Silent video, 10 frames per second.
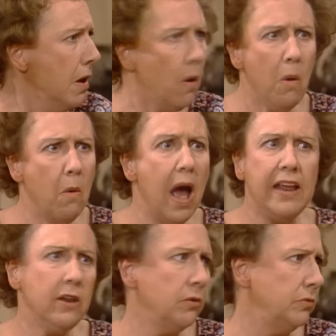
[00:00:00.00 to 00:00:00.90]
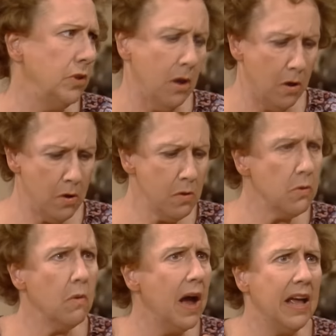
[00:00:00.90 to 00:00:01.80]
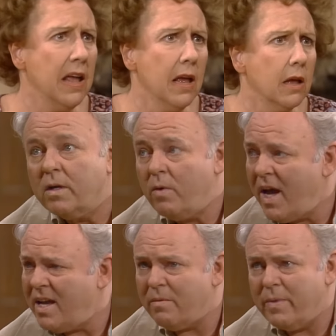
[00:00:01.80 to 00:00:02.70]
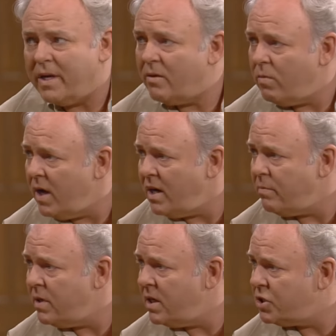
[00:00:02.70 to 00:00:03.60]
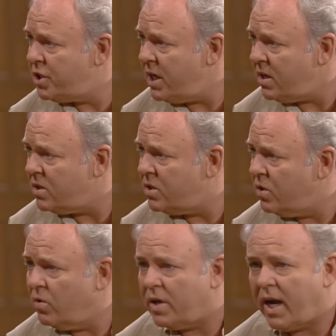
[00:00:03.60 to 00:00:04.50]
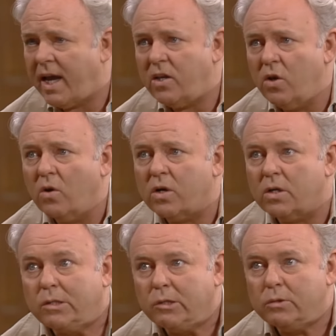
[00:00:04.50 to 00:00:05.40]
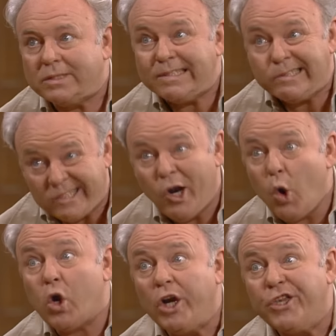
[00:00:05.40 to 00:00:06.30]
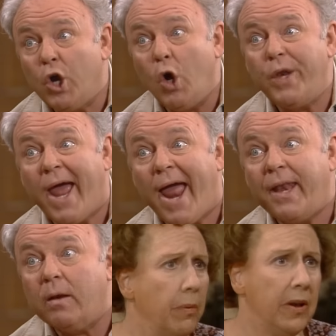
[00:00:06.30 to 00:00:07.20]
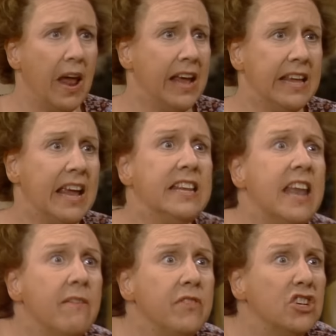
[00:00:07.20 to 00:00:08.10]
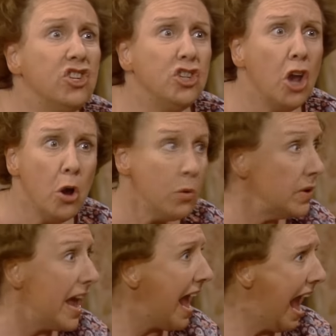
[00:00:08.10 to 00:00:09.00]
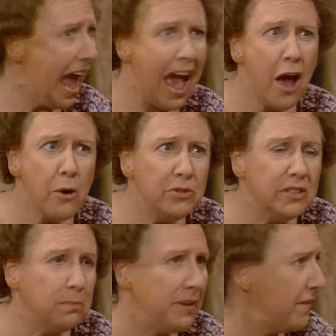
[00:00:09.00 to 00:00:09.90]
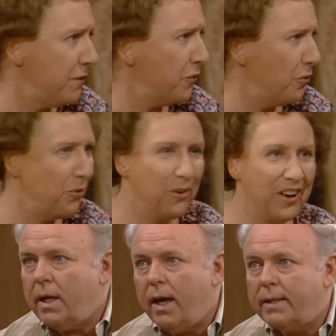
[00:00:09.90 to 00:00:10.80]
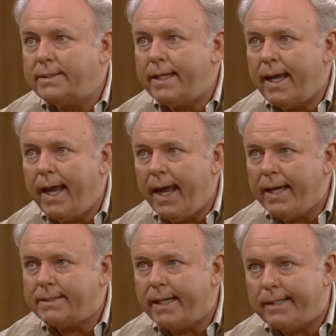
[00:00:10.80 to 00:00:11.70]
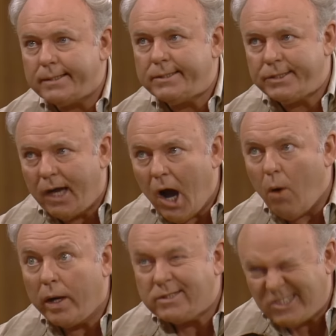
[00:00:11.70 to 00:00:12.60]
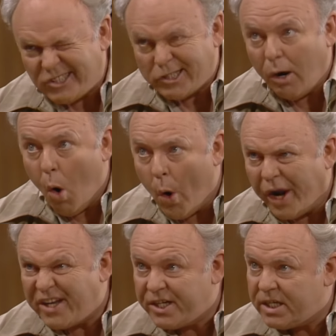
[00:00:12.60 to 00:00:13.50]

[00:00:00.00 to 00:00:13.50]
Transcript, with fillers: Oh, I don't know. Oh, wait a minute, wait a minute. She could do that. You could no, do that. I you could do that. But I ain't never showed a house before. It's easy to show it. Show oh, it